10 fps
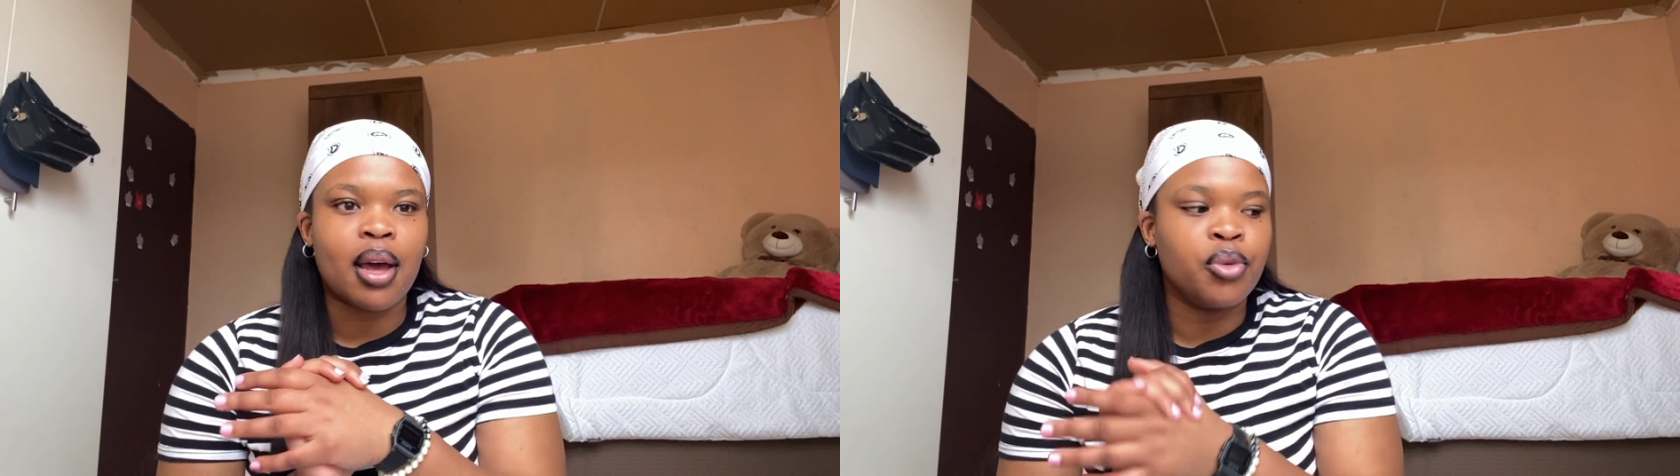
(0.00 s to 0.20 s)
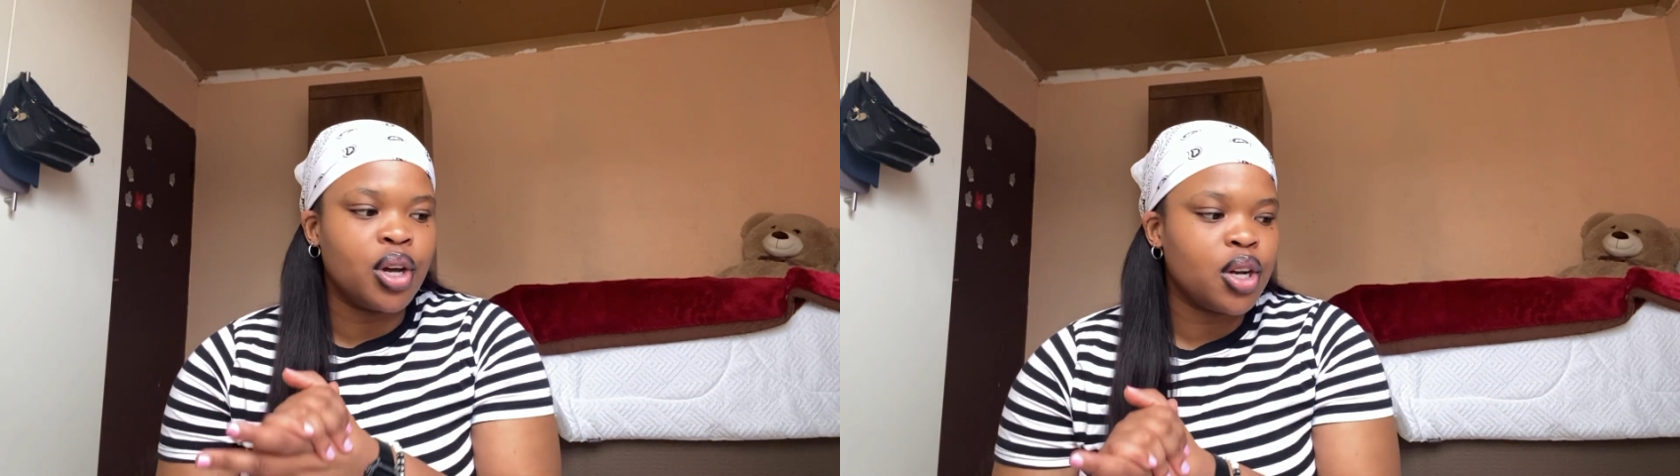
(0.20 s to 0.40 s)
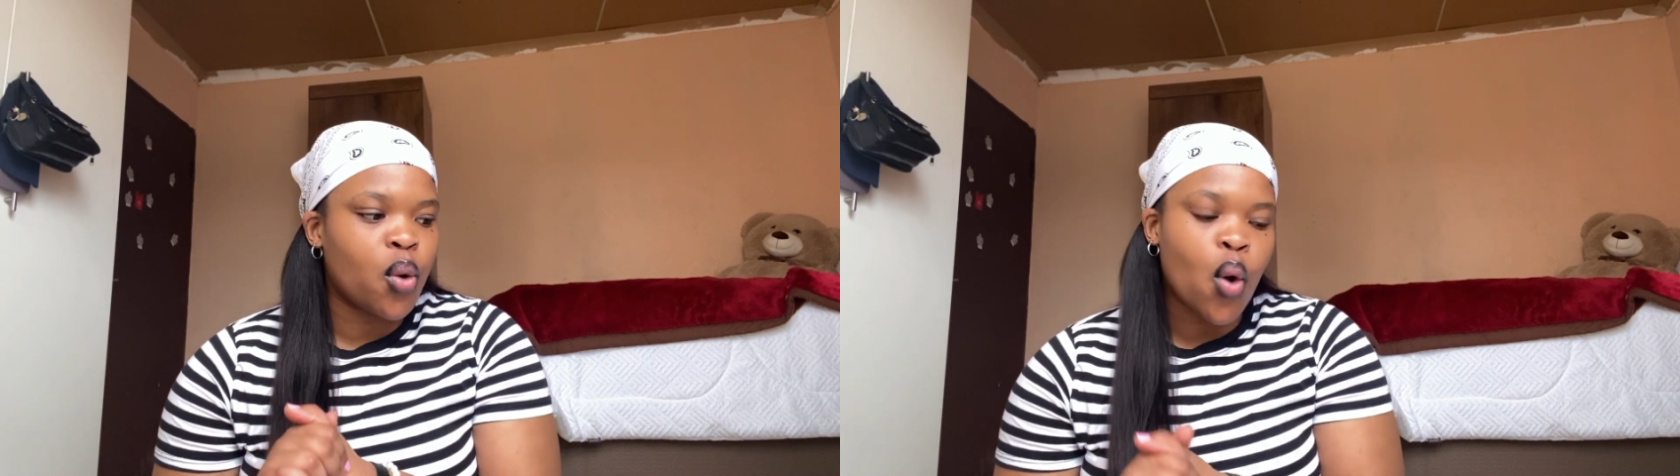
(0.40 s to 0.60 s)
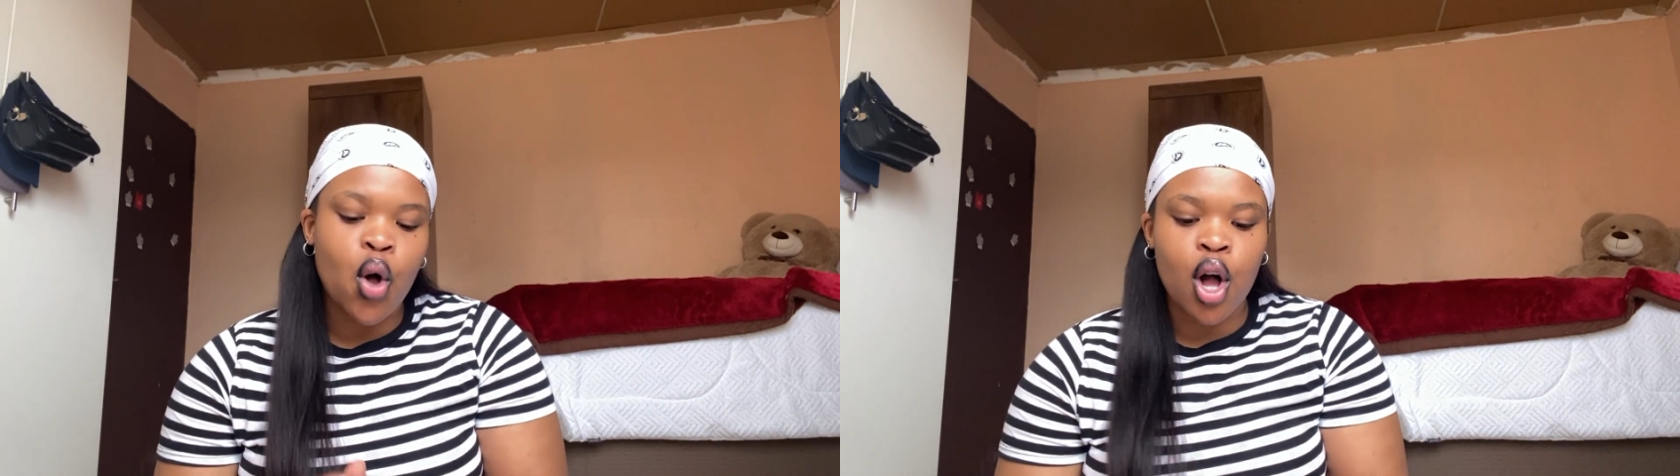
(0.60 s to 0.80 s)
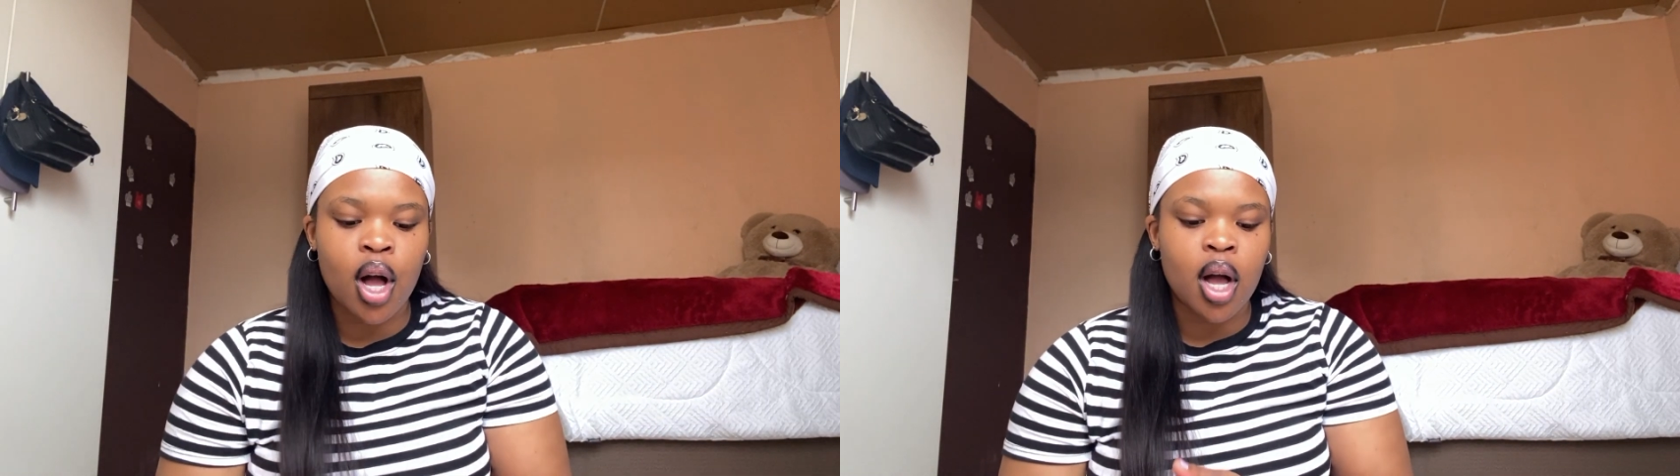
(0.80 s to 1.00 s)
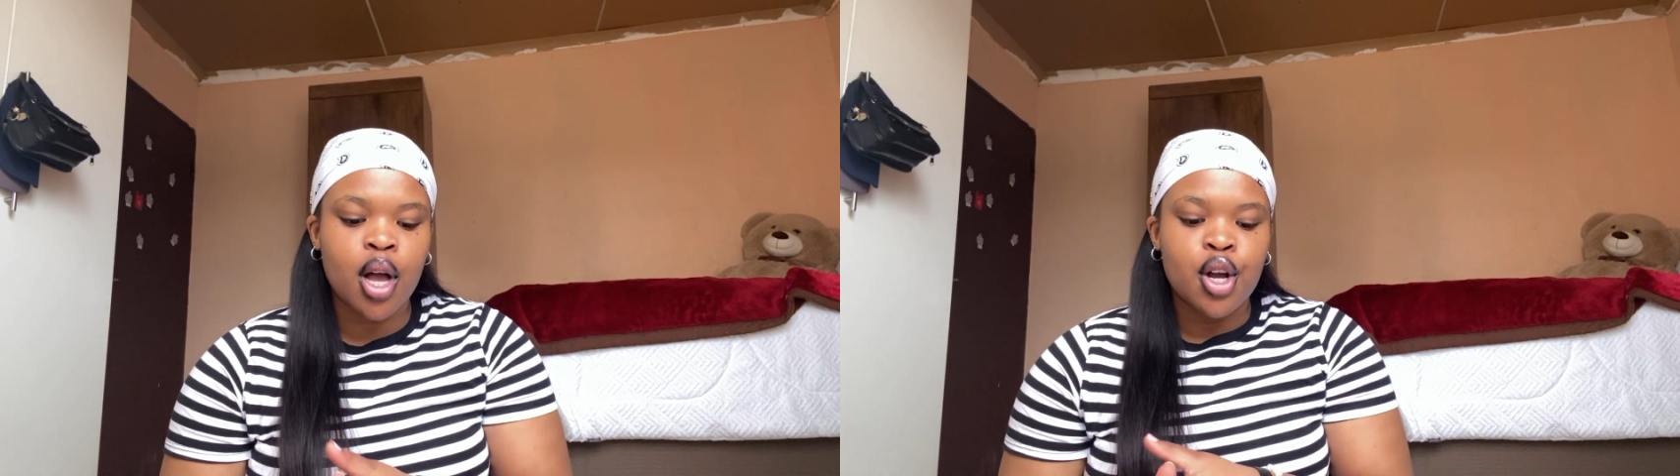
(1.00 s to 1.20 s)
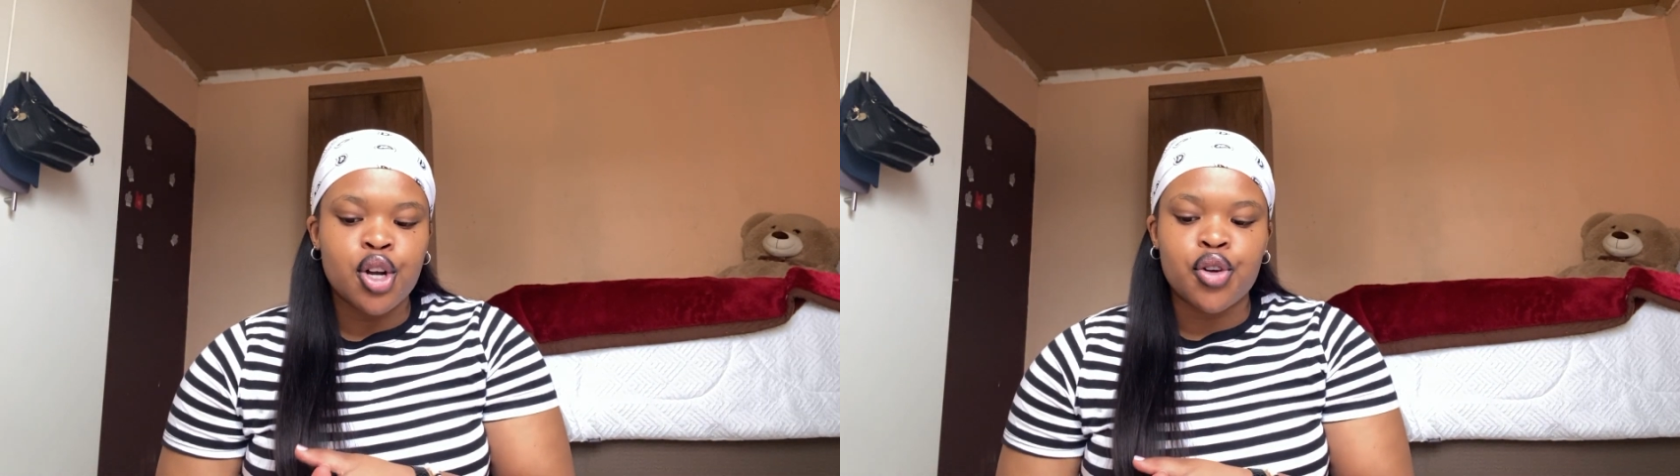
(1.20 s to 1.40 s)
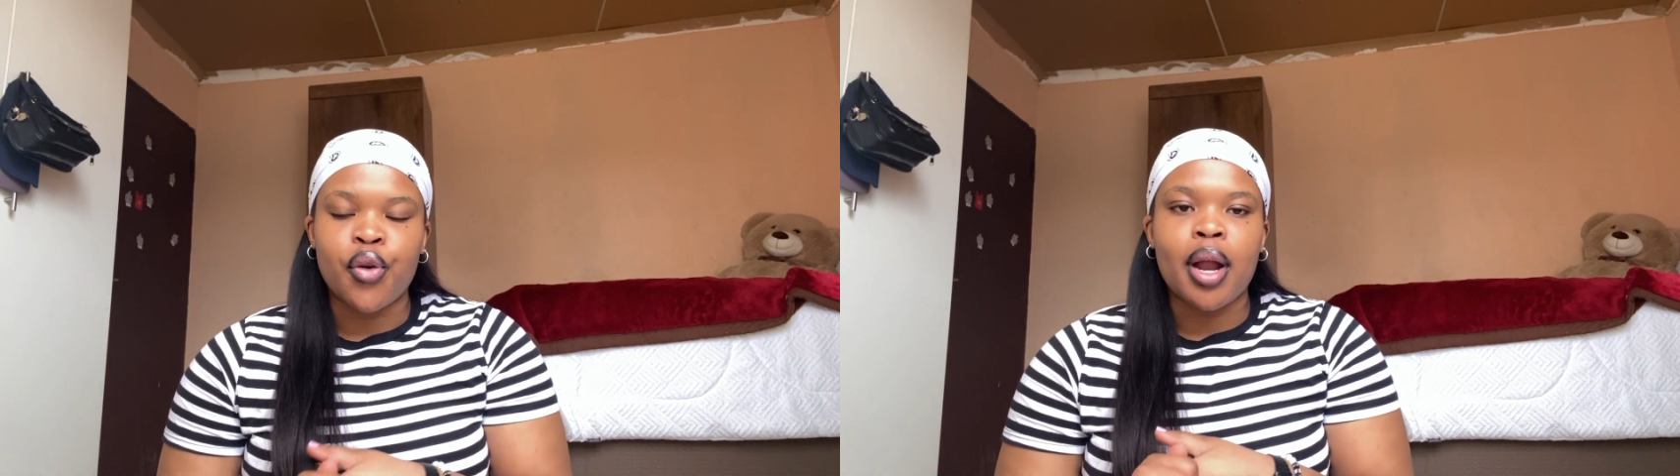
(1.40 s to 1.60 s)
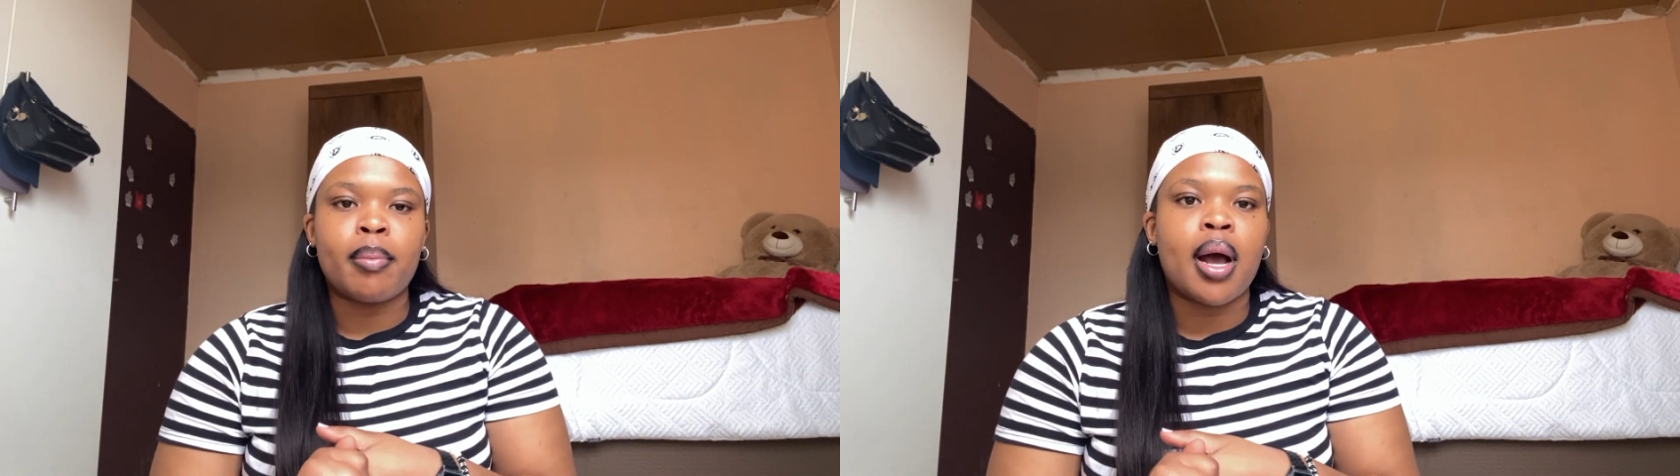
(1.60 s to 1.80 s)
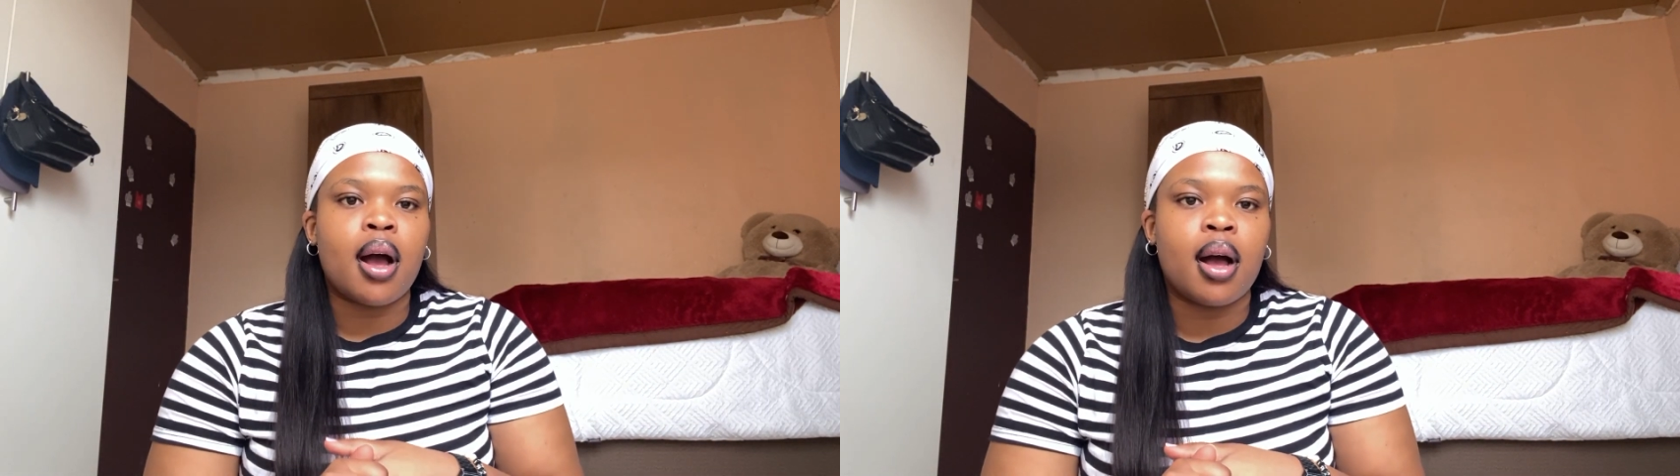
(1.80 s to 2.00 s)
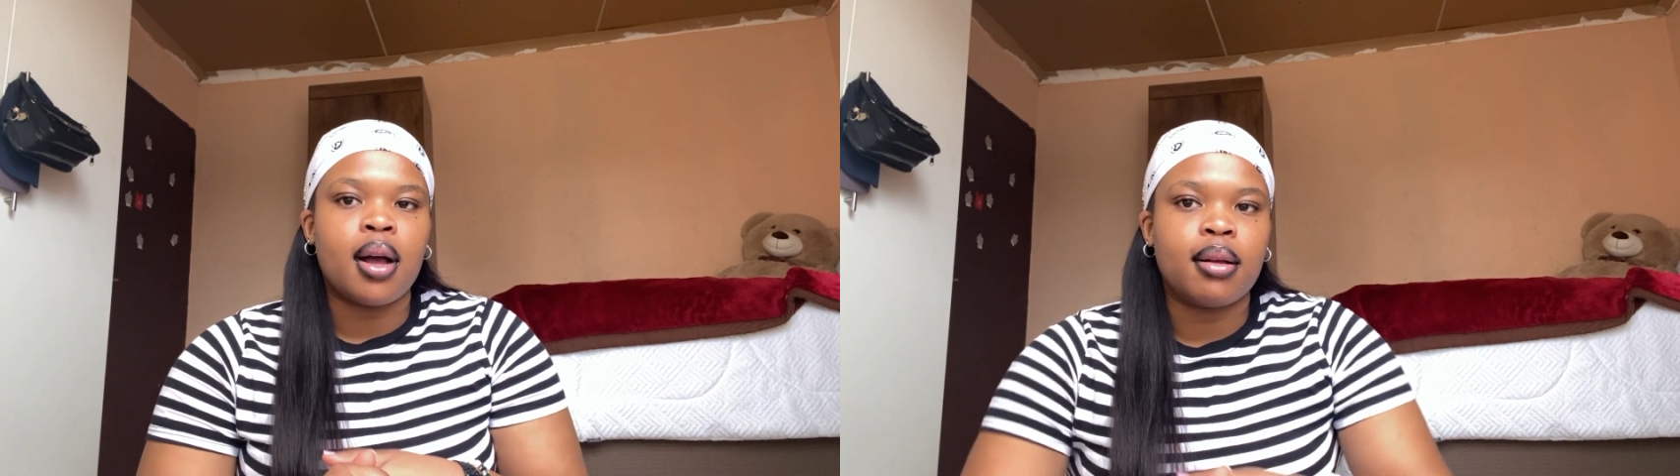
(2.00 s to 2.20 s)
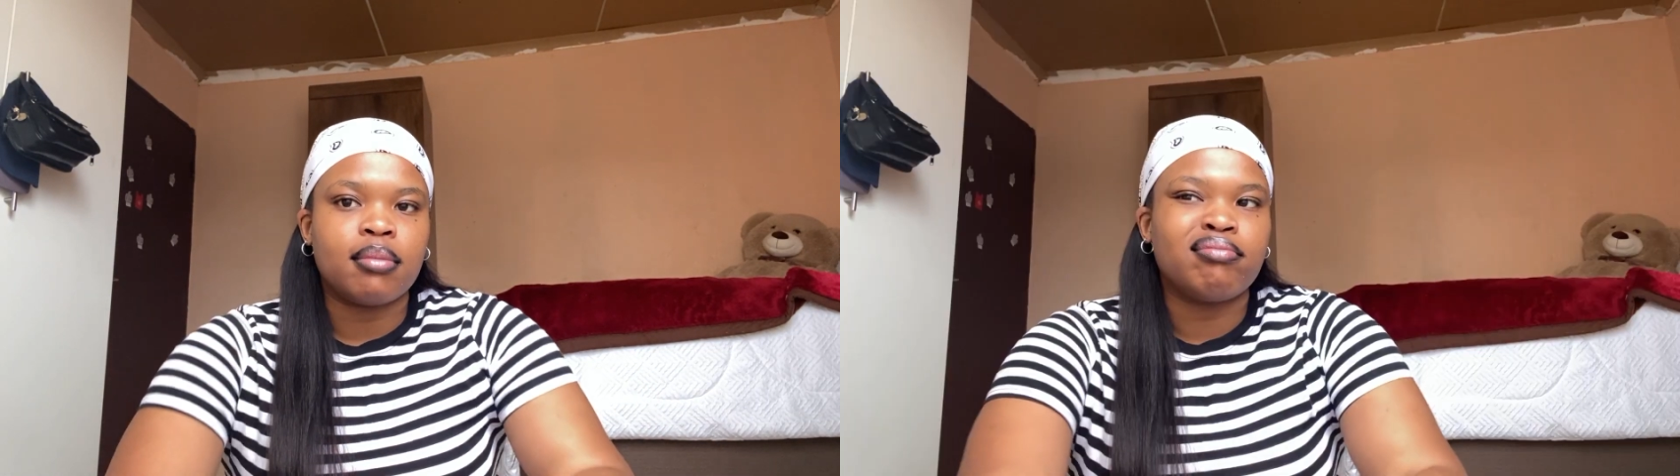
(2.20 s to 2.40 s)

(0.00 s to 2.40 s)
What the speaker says: we're gonna call her grandma